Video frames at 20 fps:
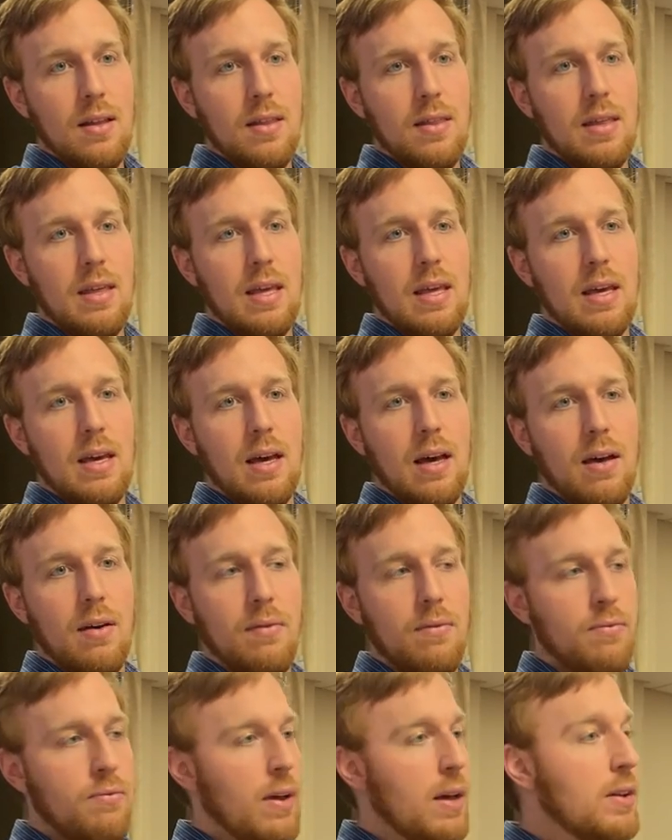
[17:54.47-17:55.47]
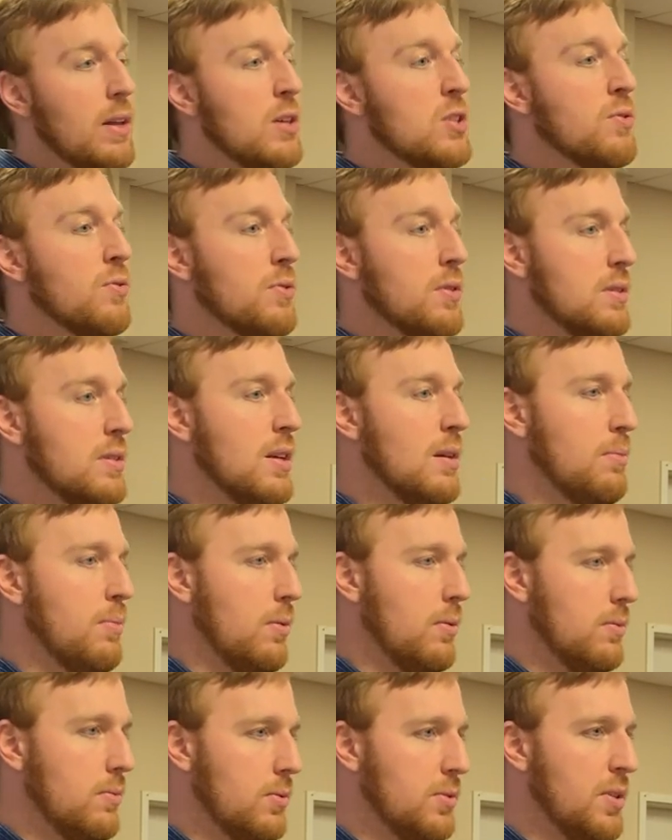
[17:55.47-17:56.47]
the foundation for the
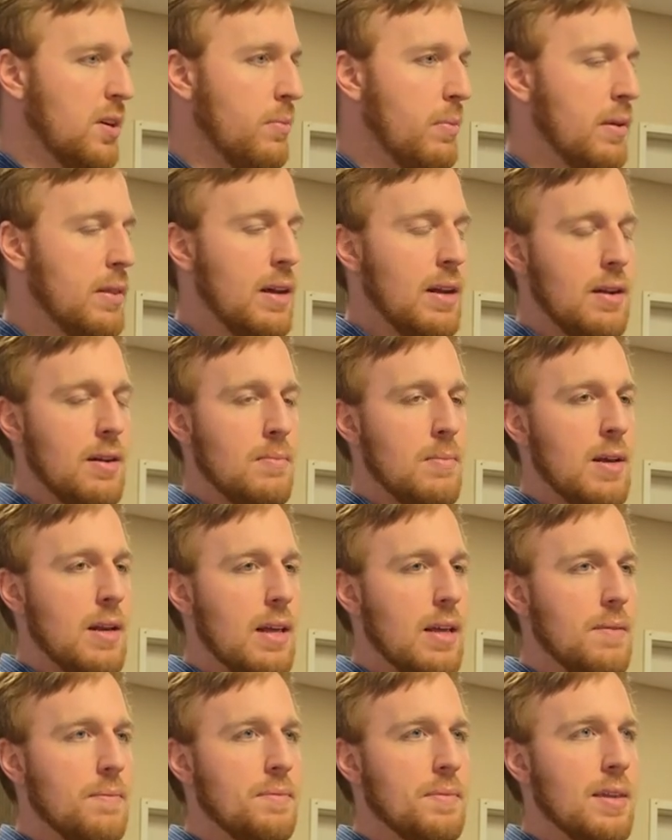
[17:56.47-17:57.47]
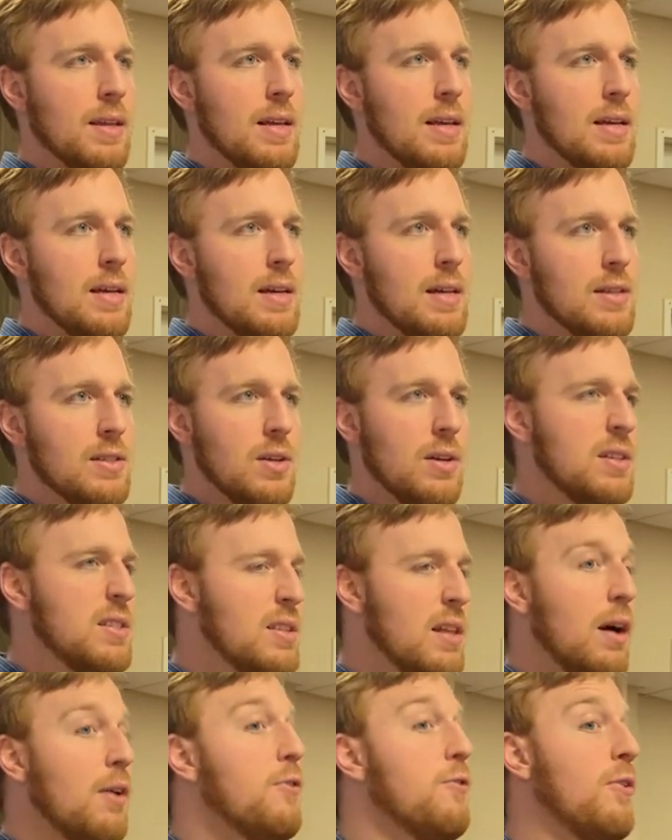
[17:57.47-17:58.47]
temple. We'll talk about that in a minute. So it's
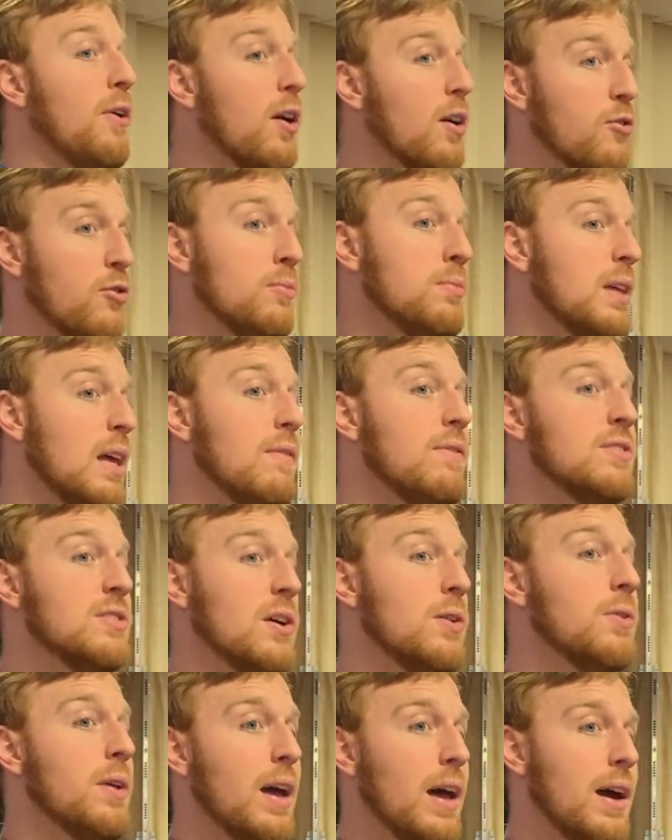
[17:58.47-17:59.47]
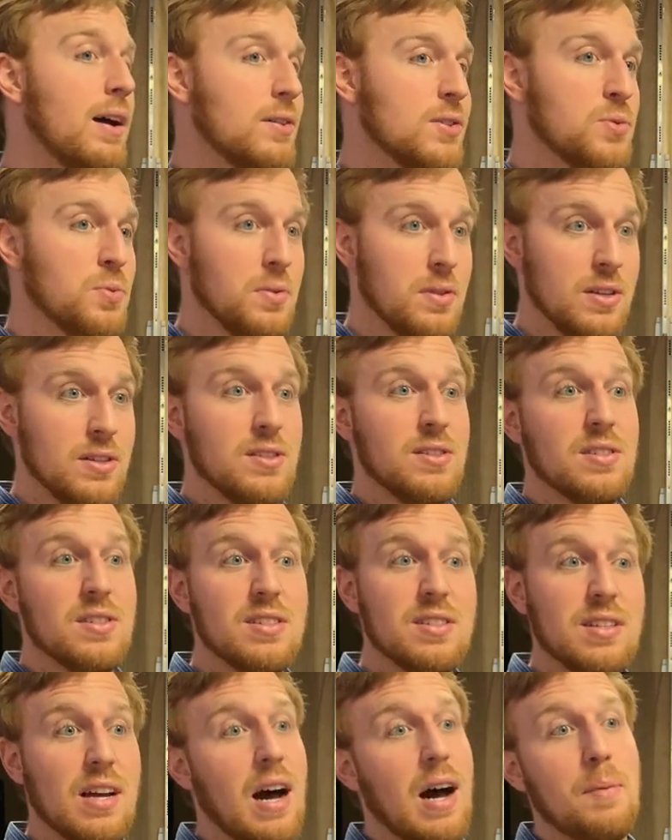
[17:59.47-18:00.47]
not far from David's own house where this
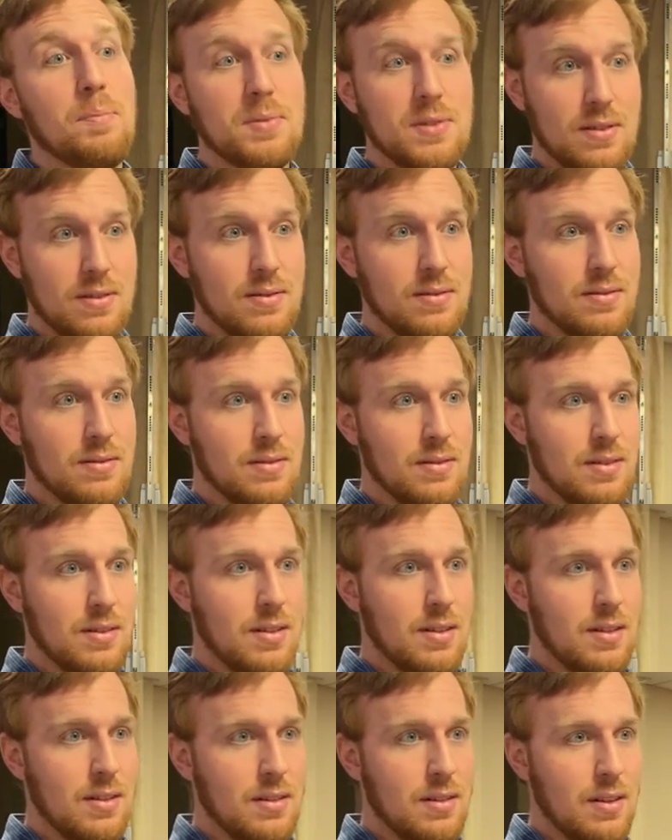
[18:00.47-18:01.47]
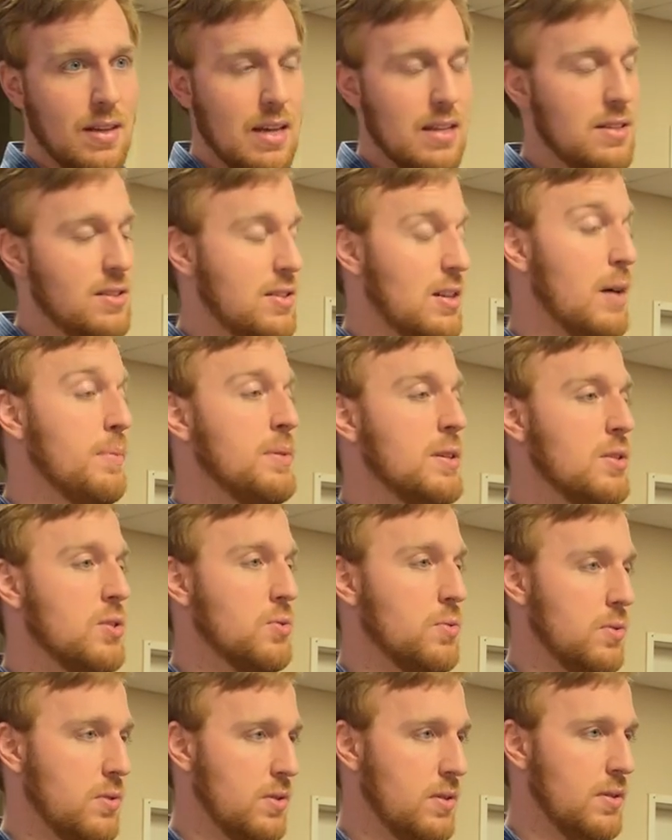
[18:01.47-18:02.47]
stops, okay? It stops at
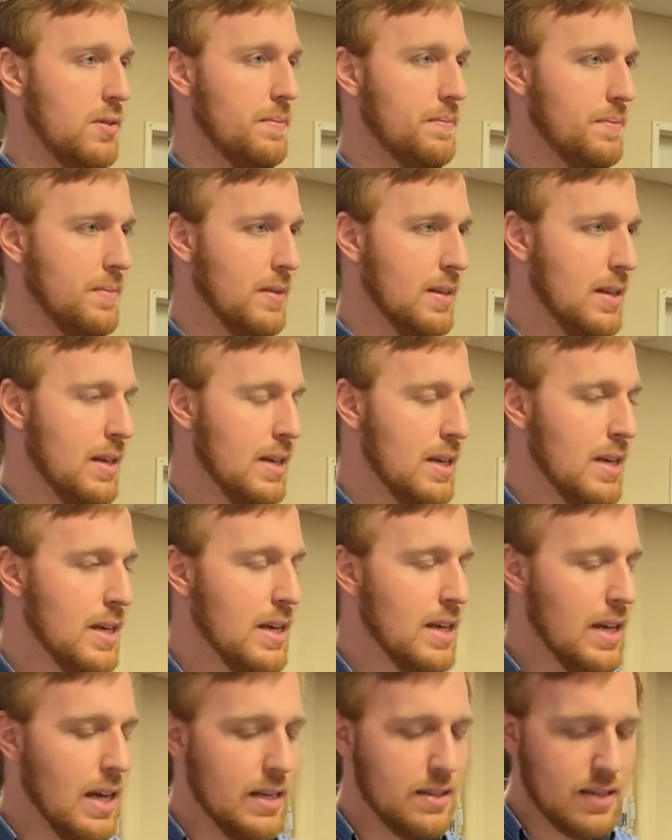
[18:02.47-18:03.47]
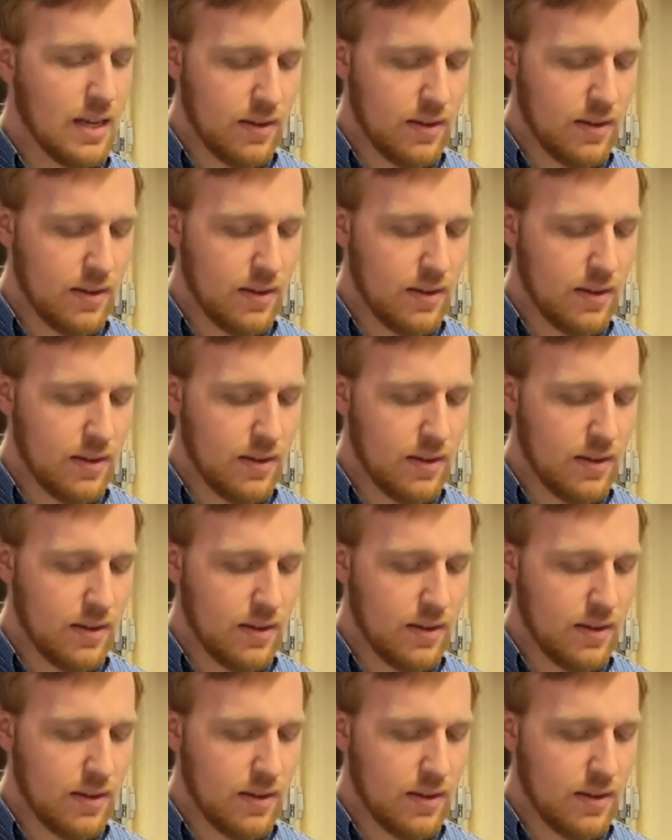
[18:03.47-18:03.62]
Jerusalem. And